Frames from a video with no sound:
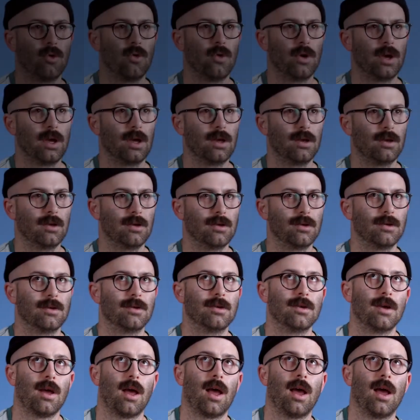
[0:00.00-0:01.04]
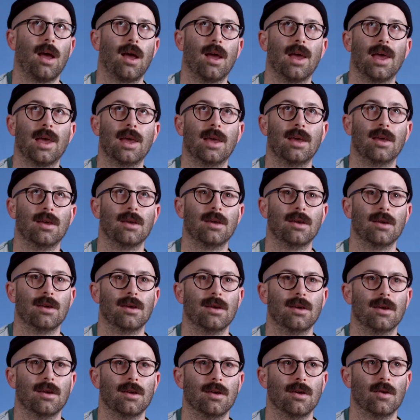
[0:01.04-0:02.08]
boy, I
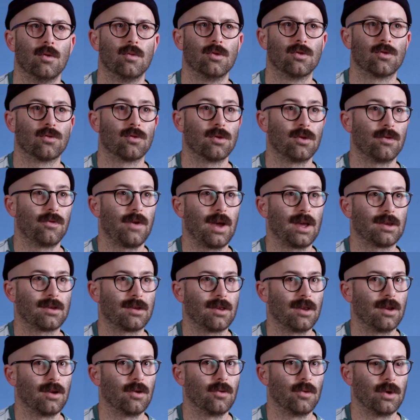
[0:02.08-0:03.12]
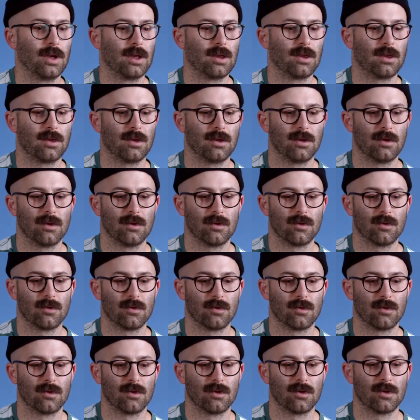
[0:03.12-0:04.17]
was really fascinated with
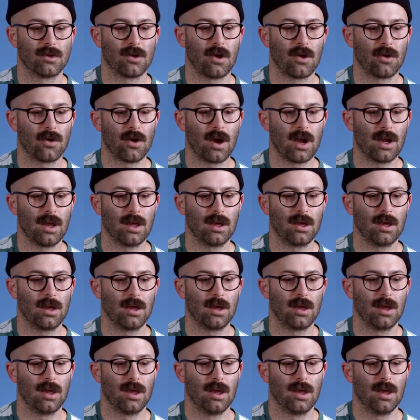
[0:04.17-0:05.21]
songwriting,